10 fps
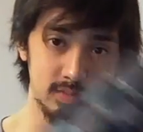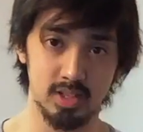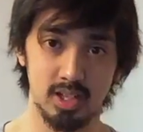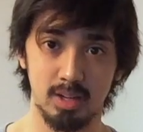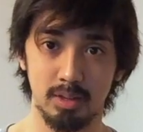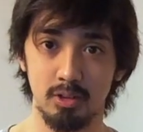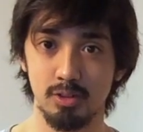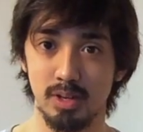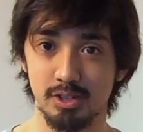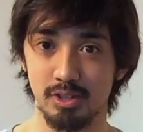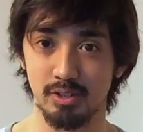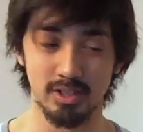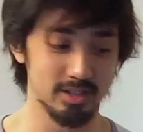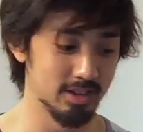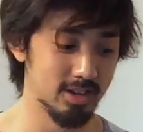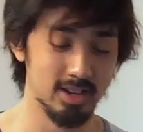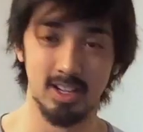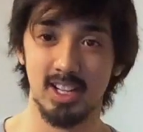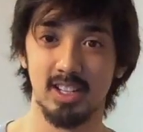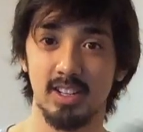But who's measuring, right?
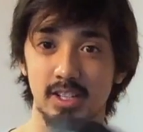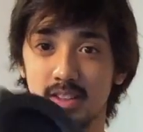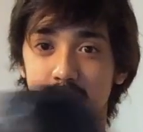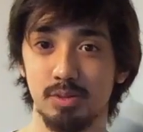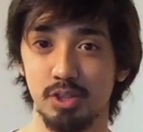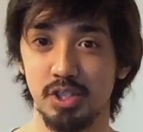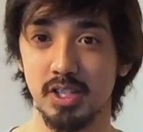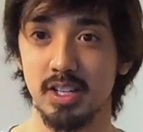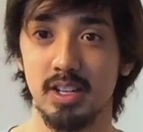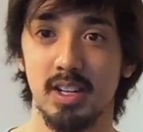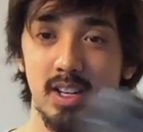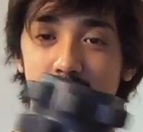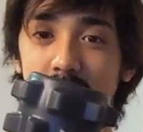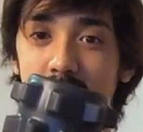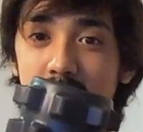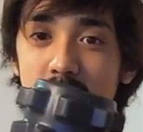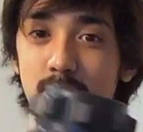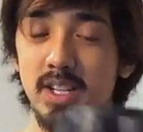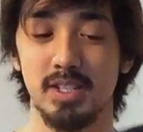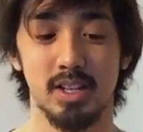That's what she said.
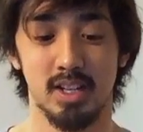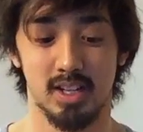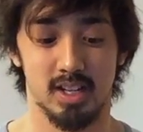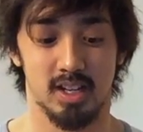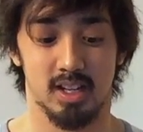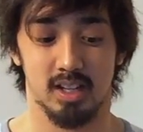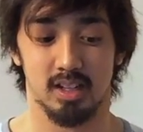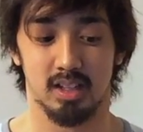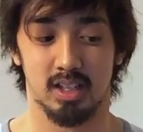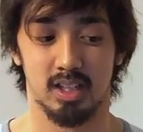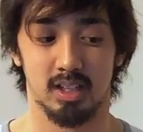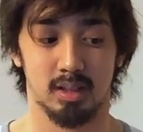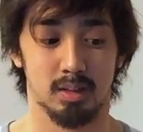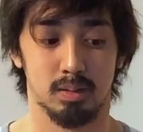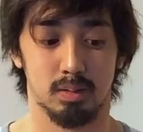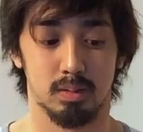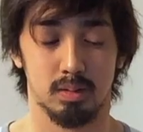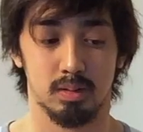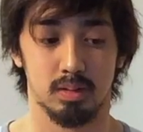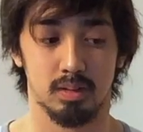Anyways, I
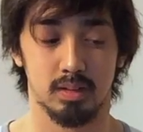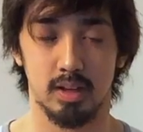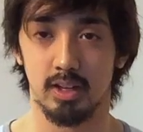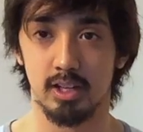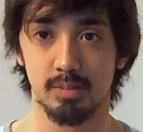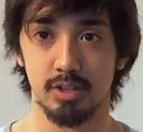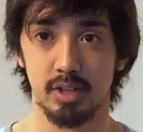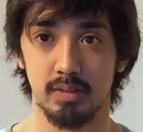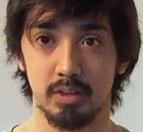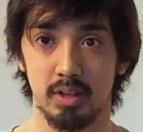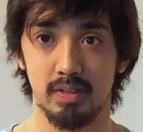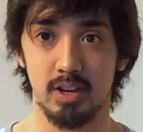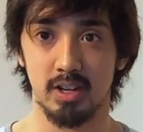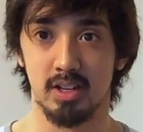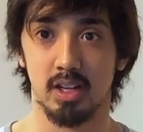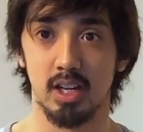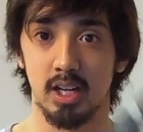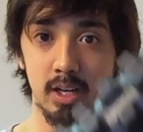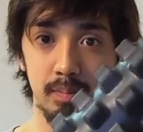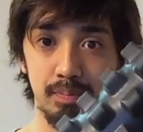lost my train of thought.
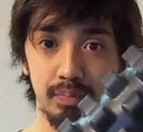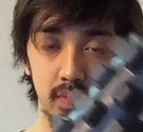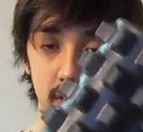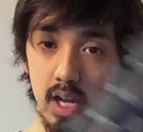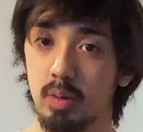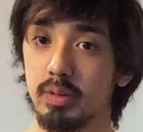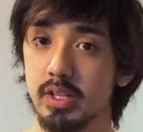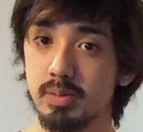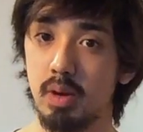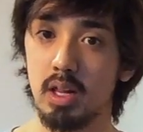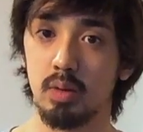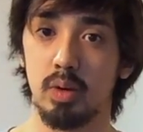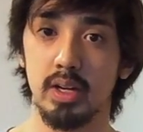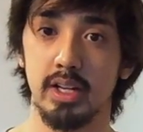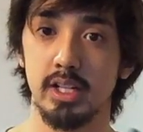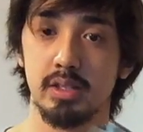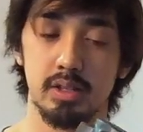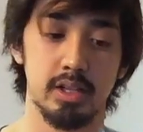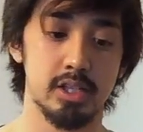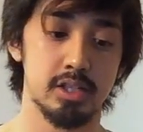Yeah, with the smaller one,
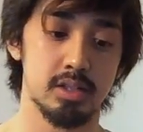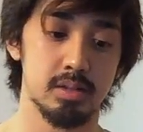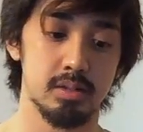it's